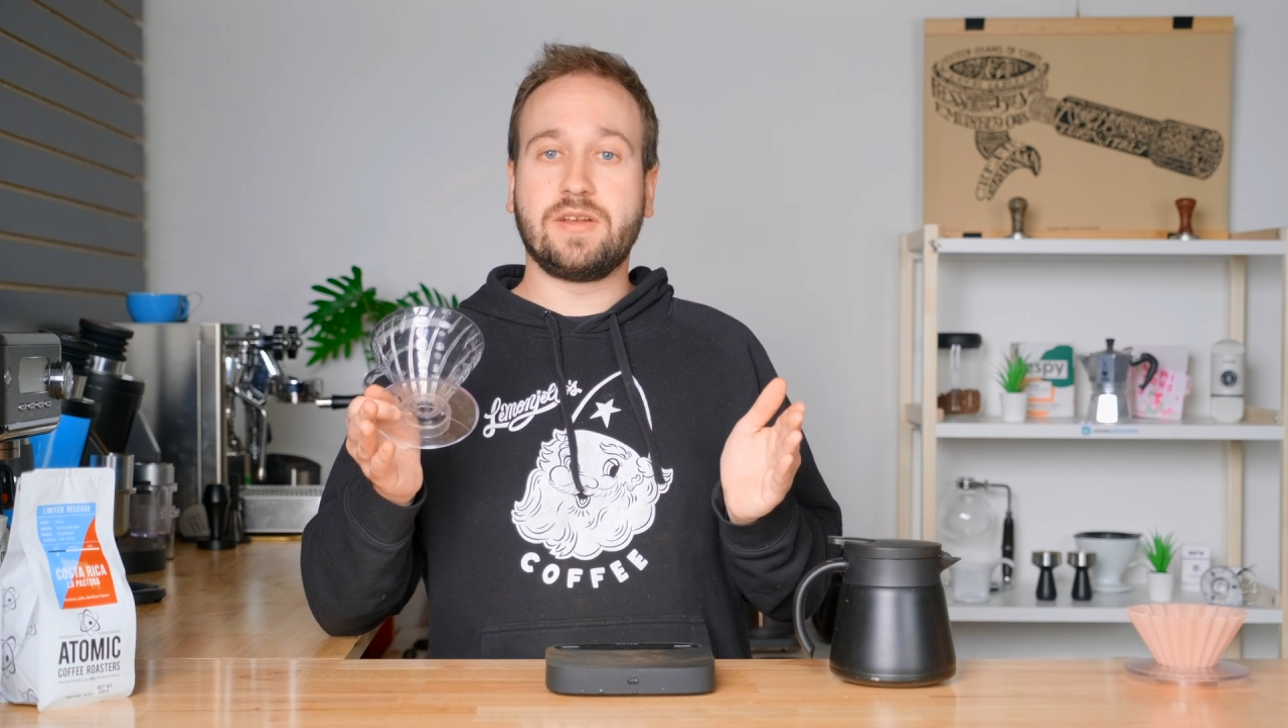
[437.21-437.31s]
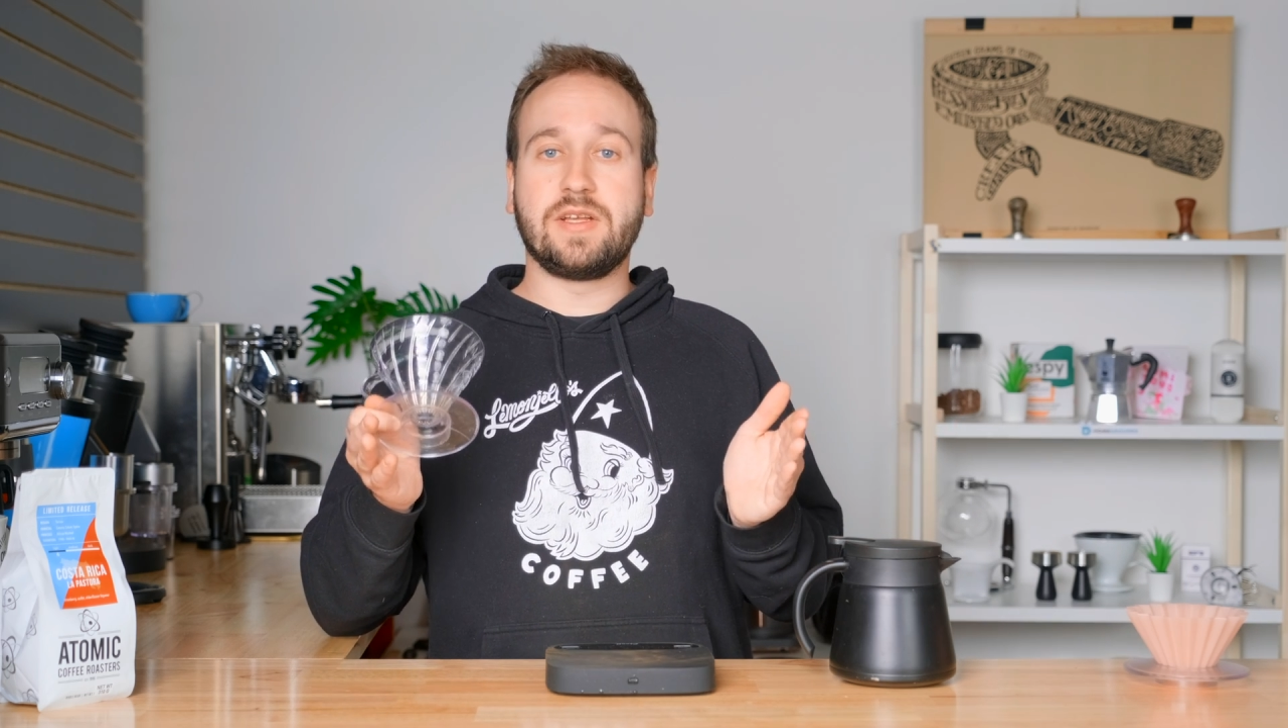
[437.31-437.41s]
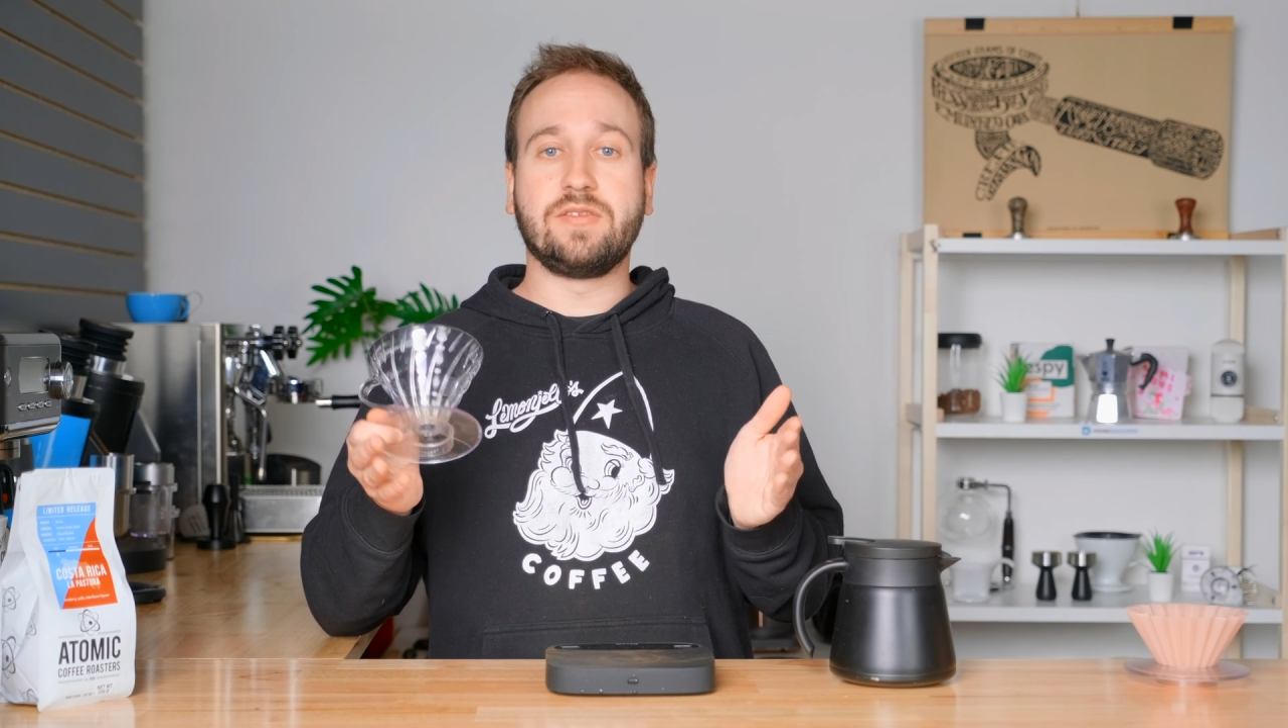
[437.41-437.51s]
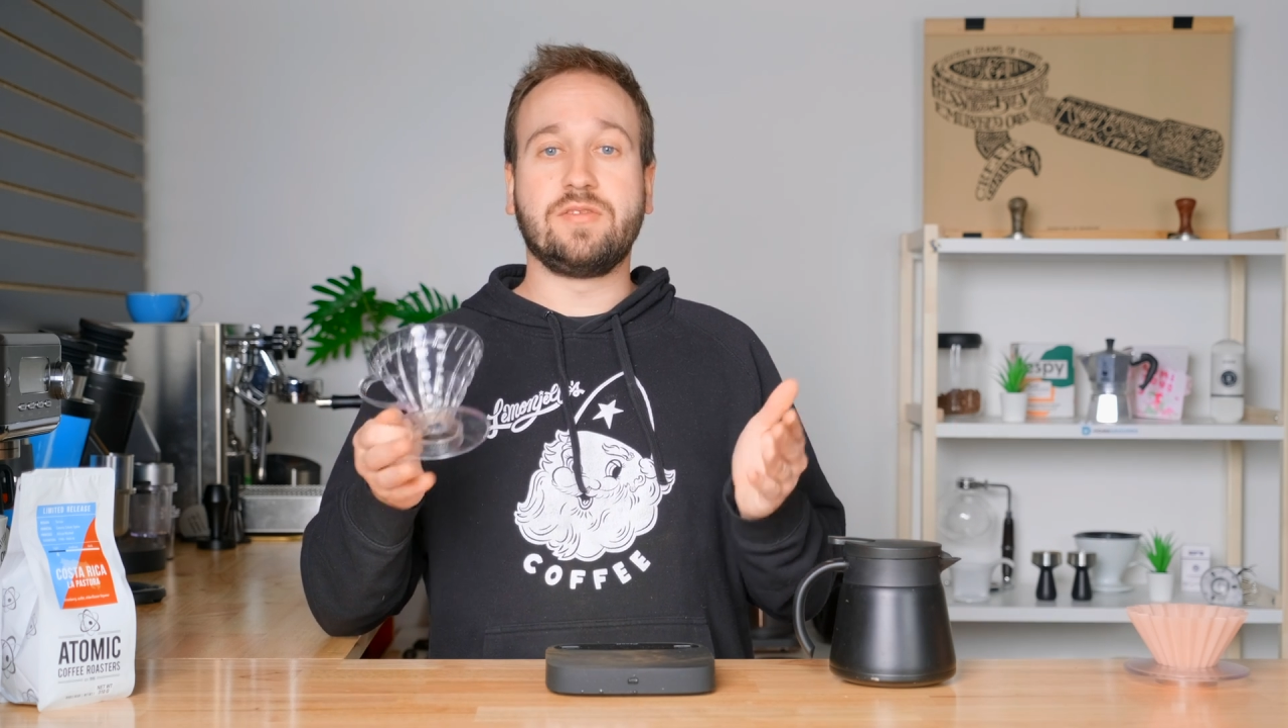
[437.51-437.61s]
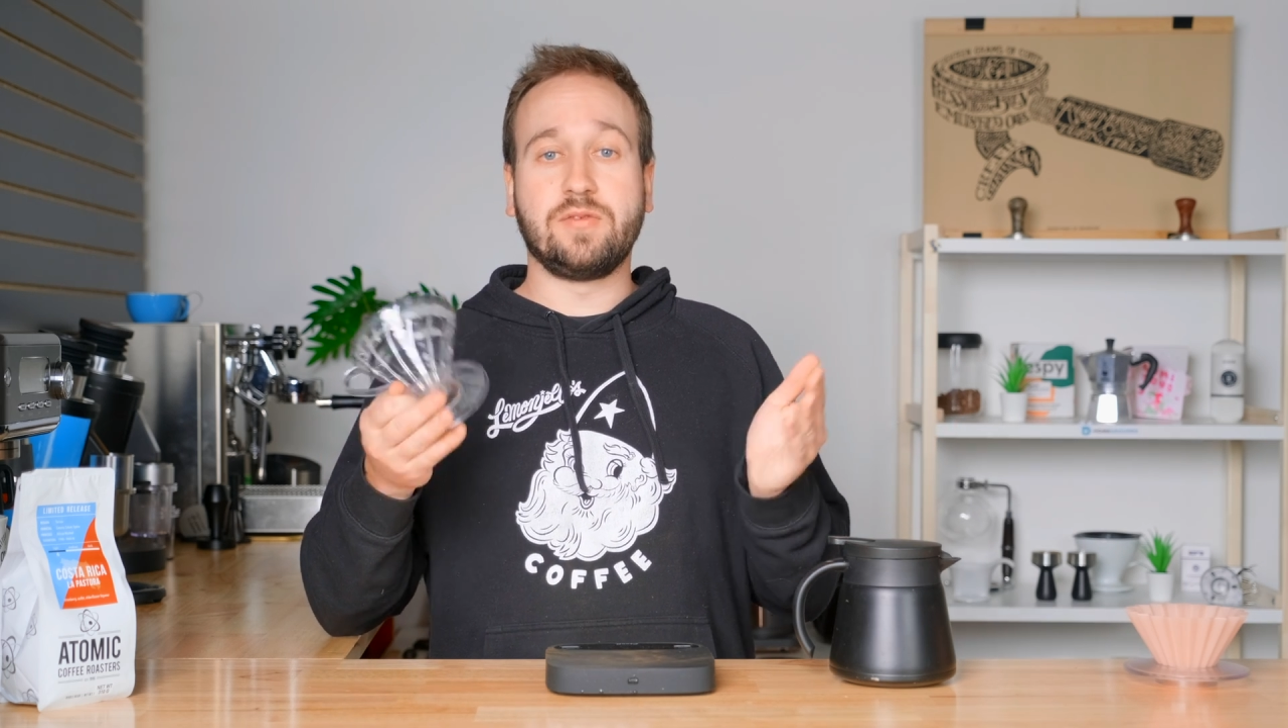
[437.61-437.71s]

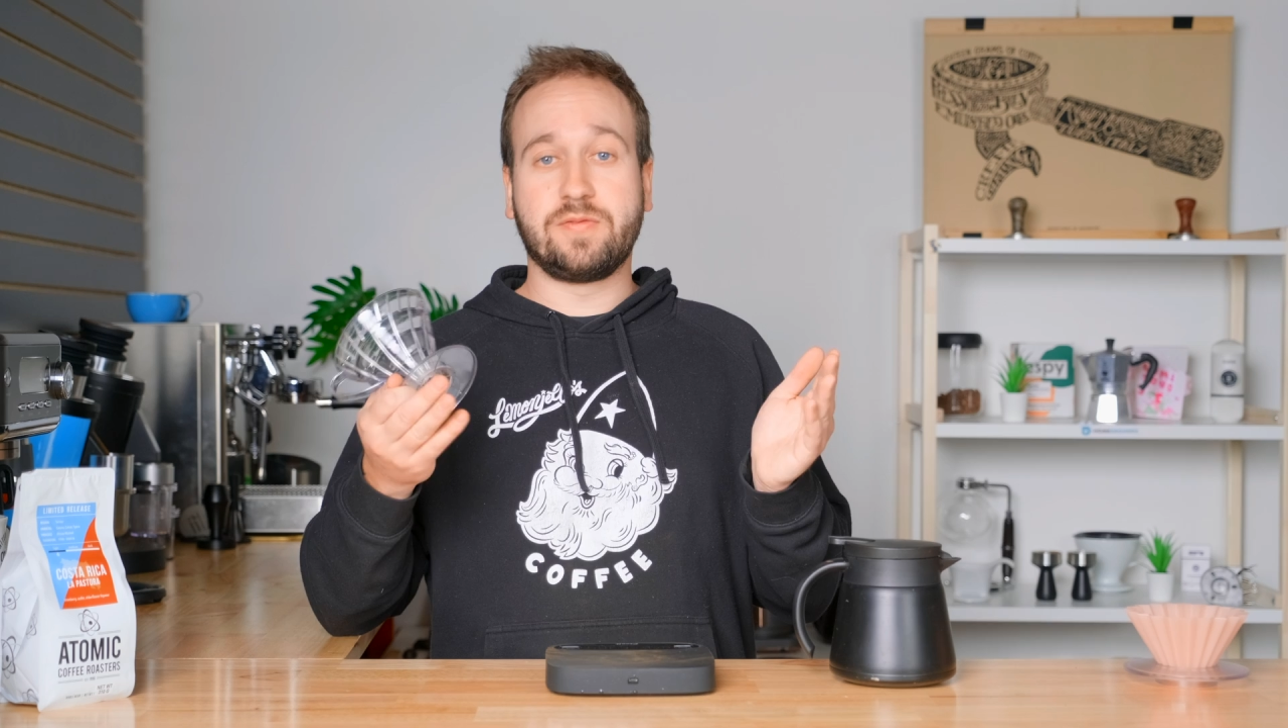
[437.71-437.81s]
into